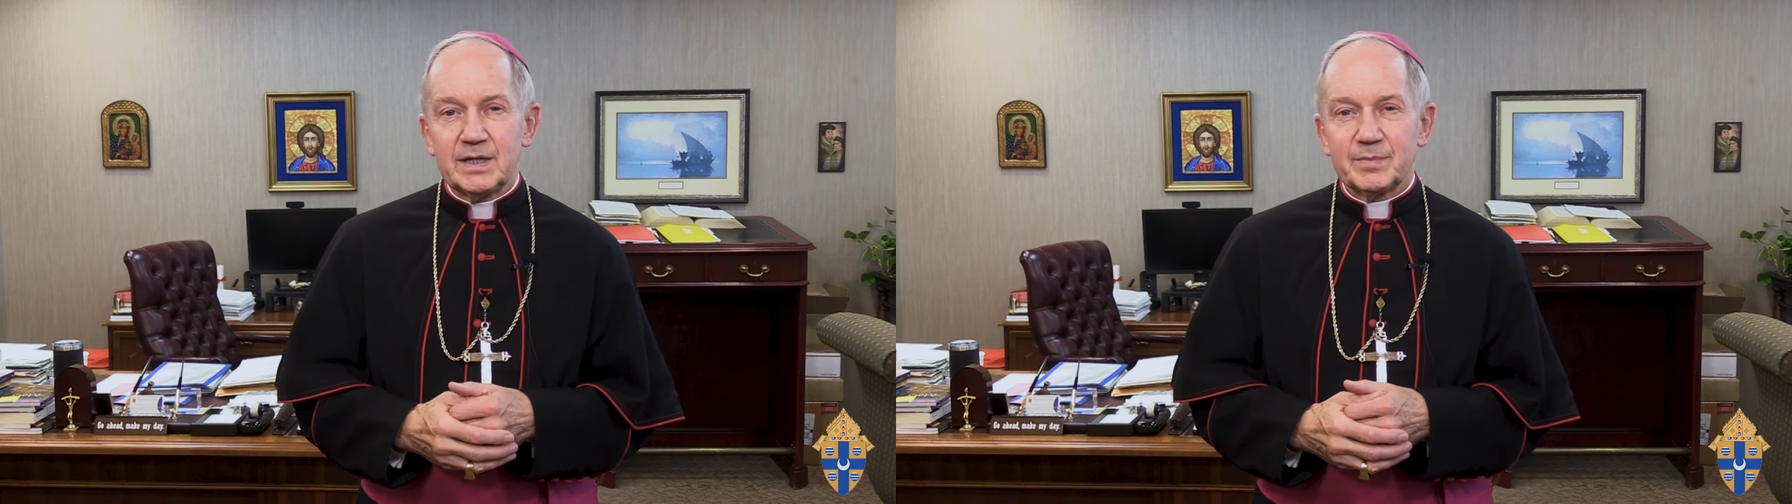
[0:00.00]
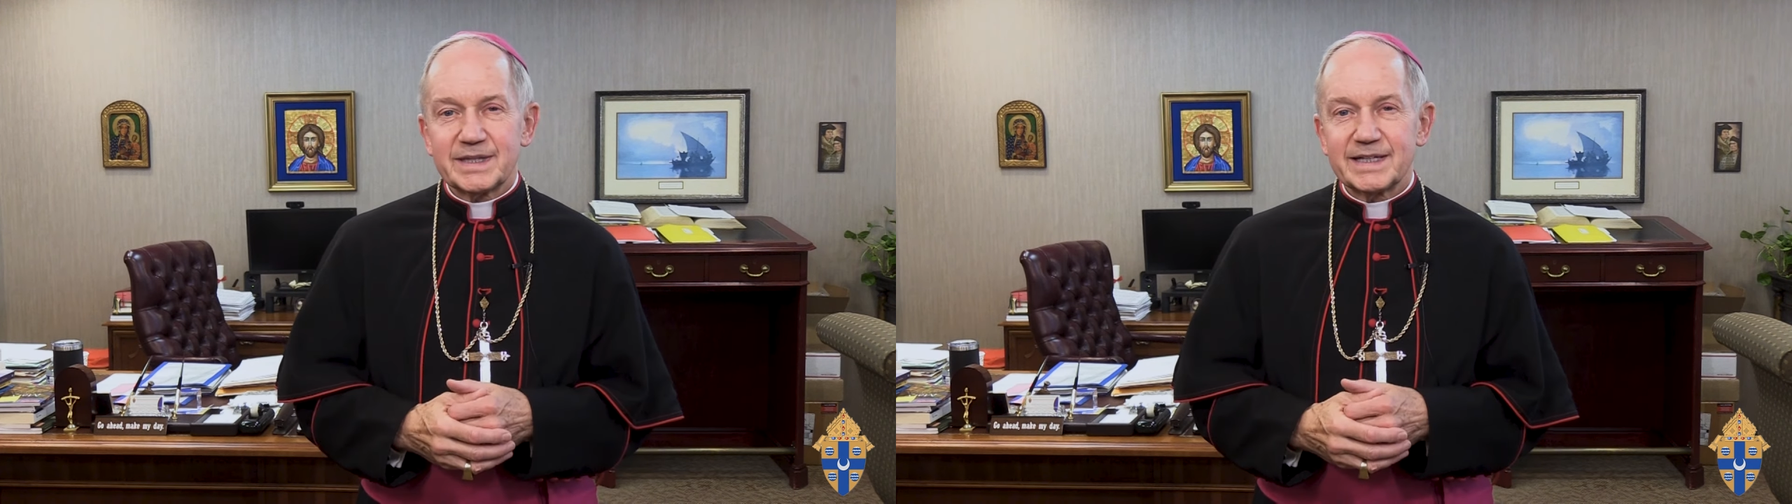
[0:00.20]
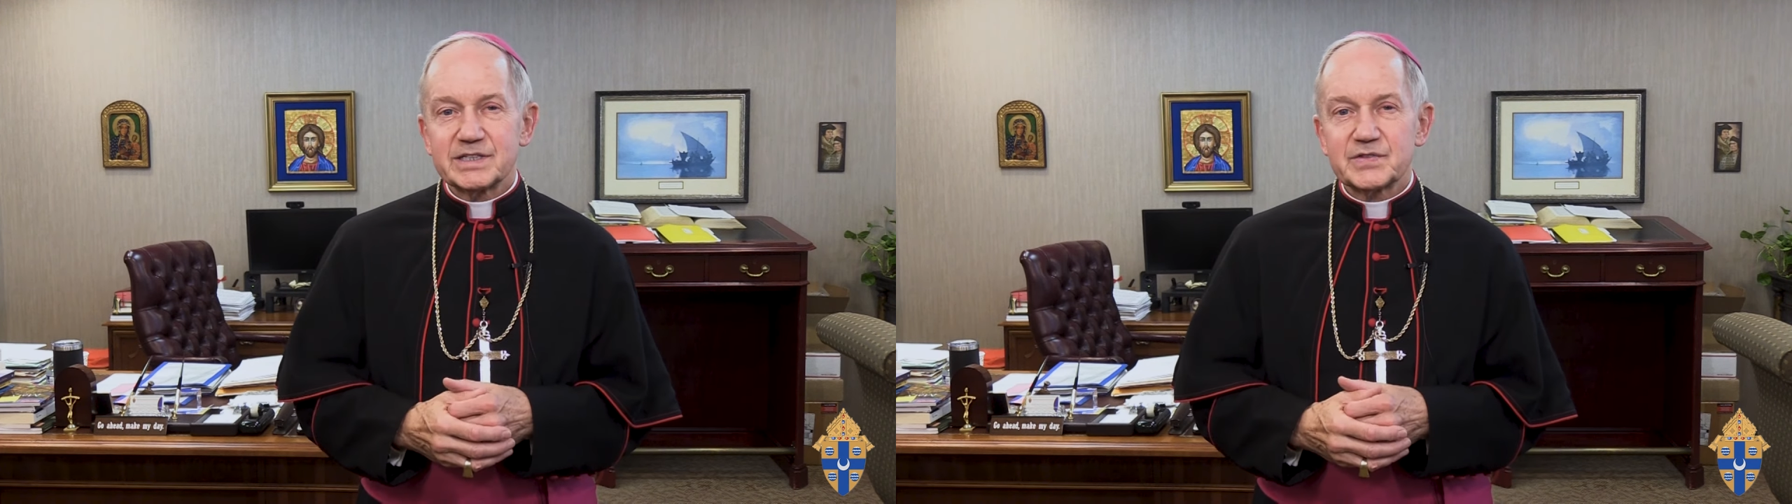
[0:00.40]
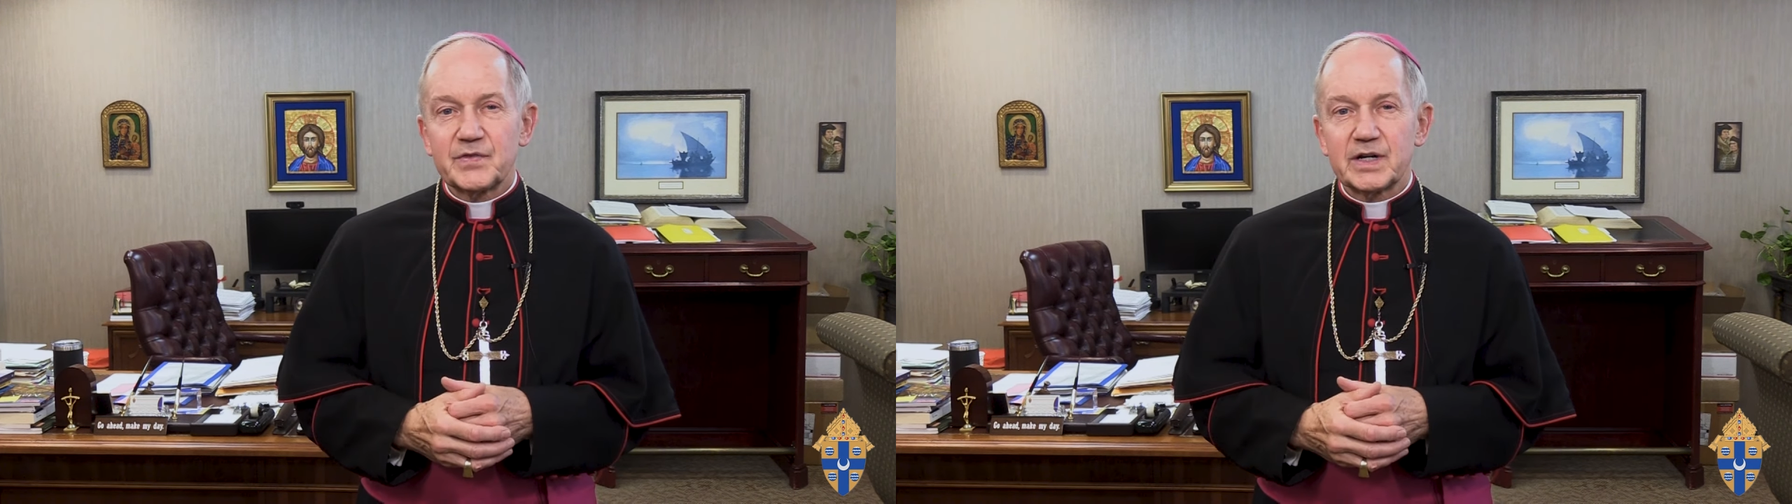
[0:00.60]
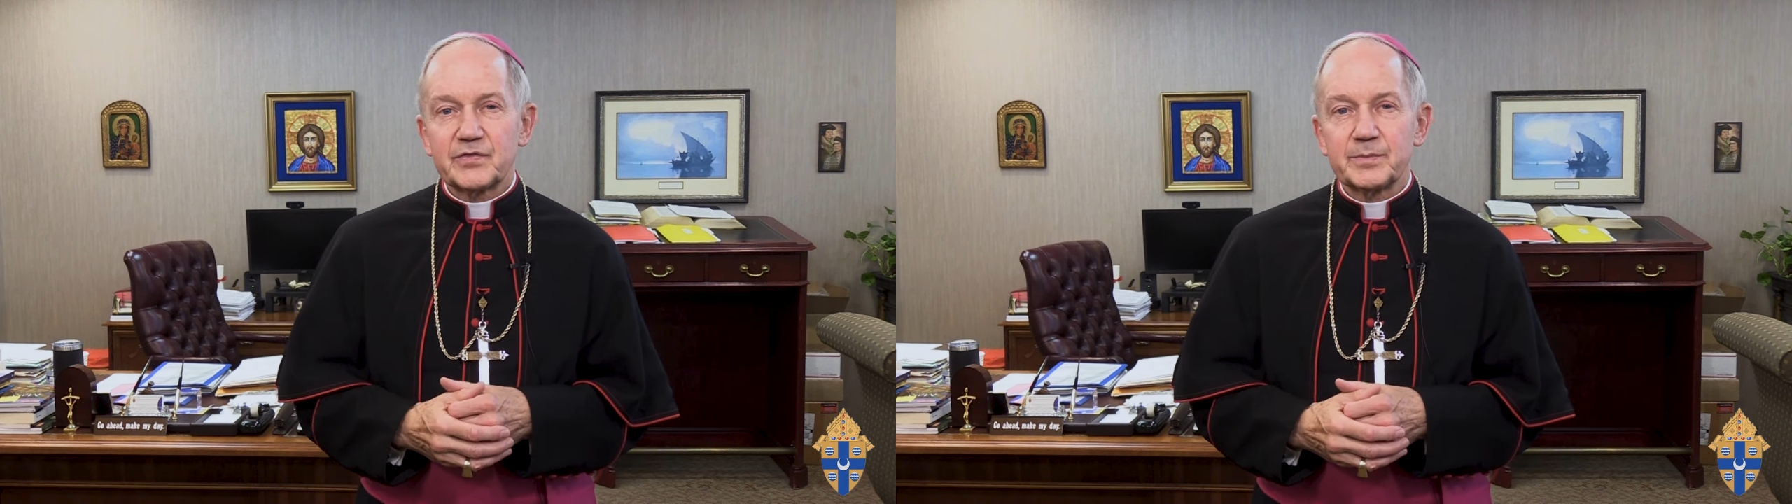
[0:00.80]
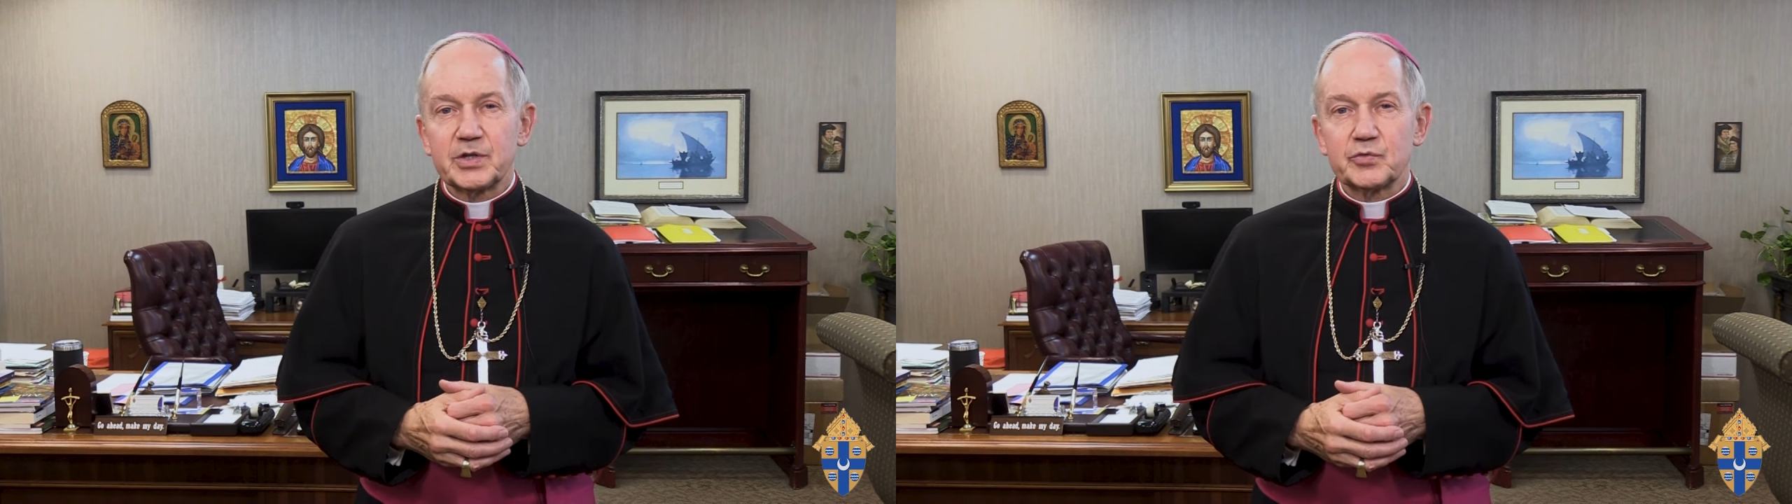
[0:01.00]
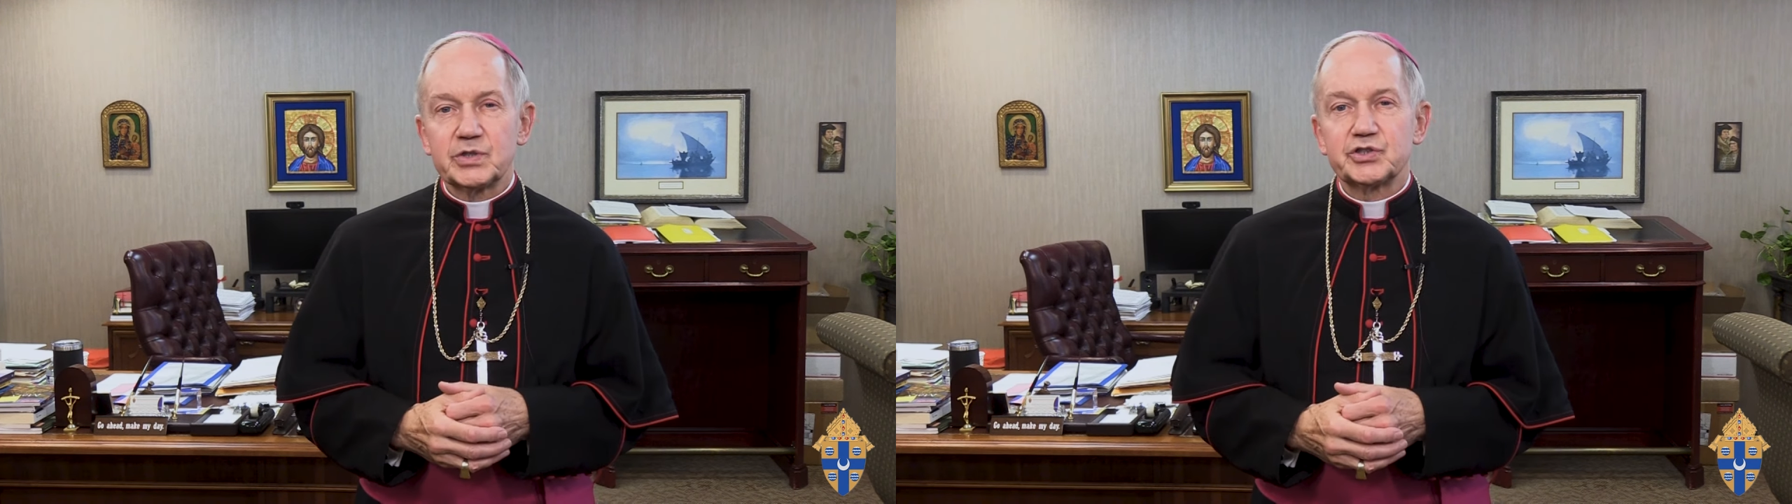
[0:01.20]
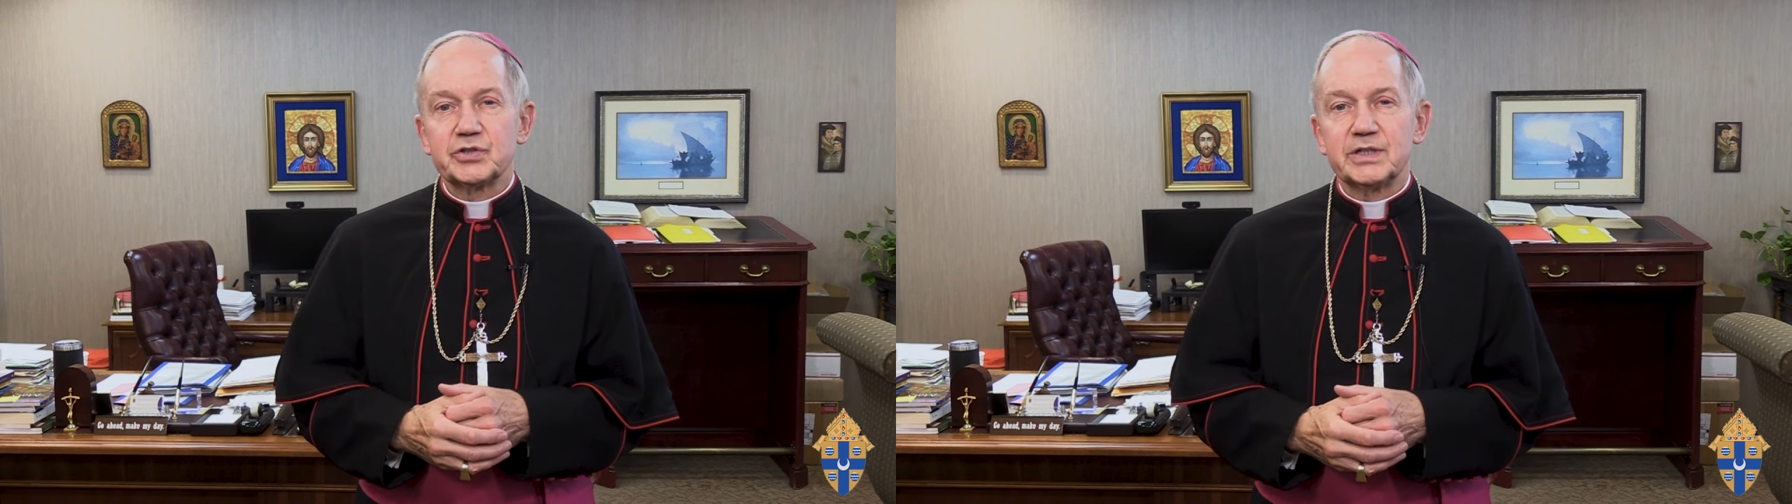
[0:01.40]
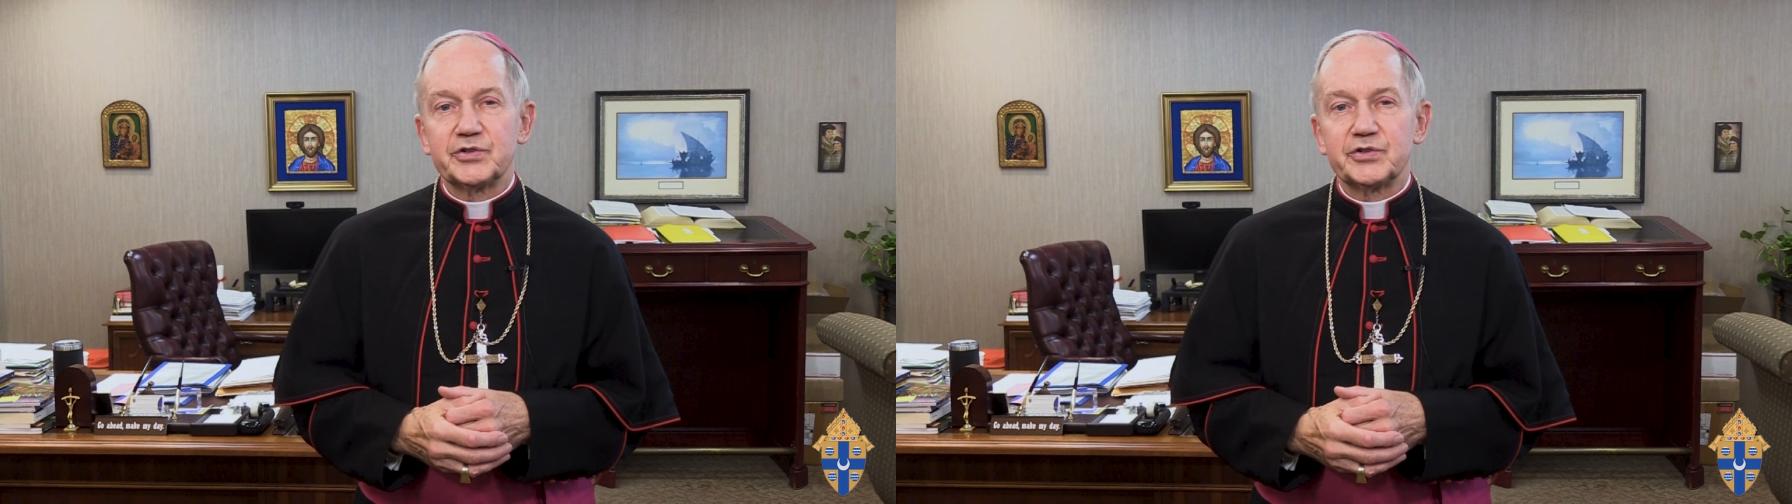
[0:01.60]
But that is far from the original